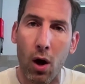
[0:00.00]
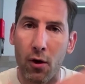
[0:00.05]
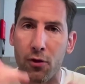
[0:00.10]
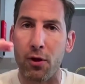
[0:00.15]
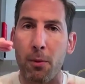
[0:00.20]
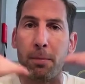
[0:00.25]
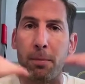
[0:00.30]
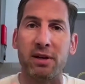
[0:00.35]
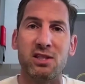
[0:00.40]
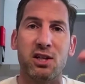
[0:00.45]

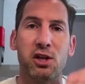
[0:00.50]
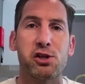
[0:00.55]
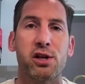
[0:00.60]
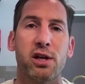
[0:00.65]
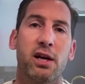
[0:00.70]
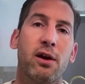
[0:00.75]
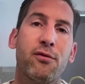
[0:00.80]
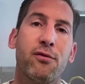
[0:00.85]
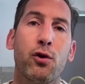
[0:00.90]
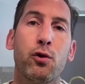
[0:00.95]
the
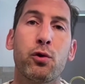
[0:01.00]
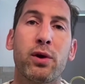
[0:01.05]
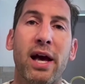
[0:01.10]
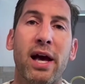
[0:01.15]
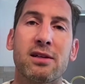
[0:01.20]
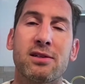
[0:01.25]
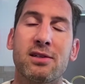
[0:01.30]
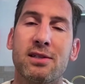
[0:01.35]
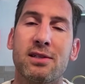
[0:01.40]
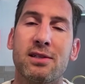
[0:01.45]
positioning of who
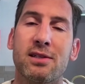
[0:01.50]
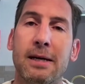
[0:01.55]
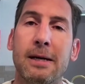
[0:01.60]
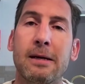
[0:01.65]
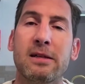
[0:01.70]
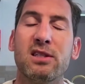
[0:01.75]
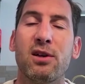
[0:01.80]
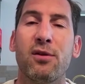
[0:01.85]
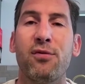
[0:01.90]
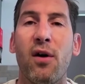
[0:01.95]
gets to